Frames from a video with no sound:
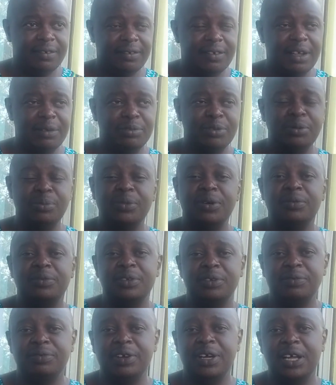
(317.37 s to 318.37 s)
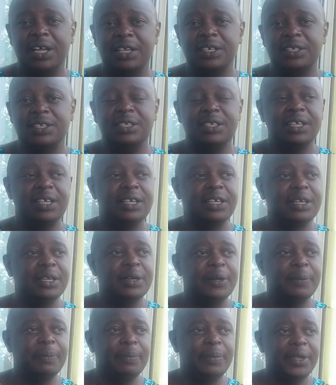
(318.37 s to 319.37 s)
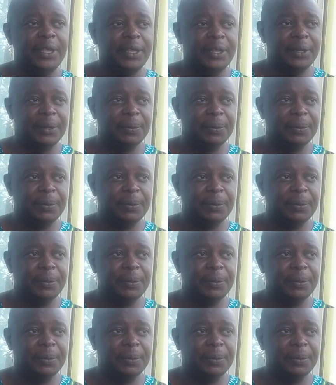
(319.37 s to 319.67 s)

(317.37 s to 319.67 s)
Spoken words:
a form of referred pain.